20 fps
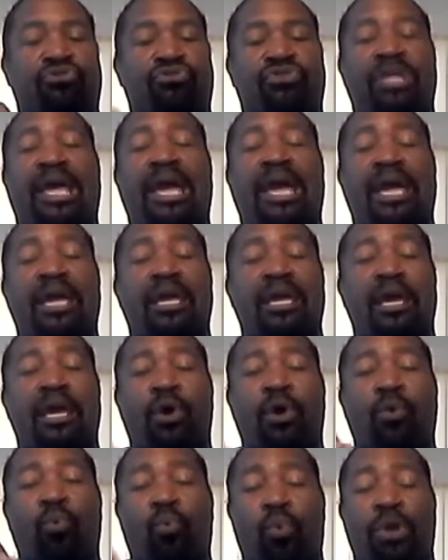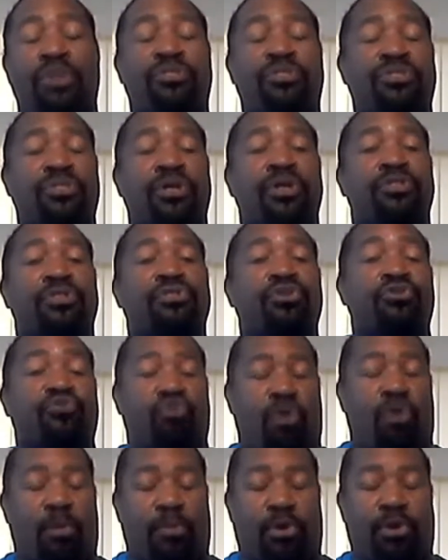to stay with
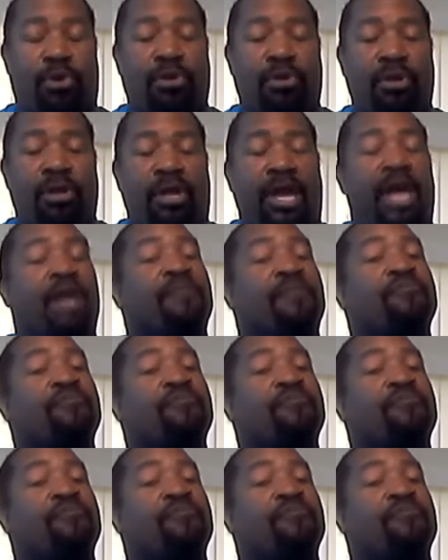the drummer.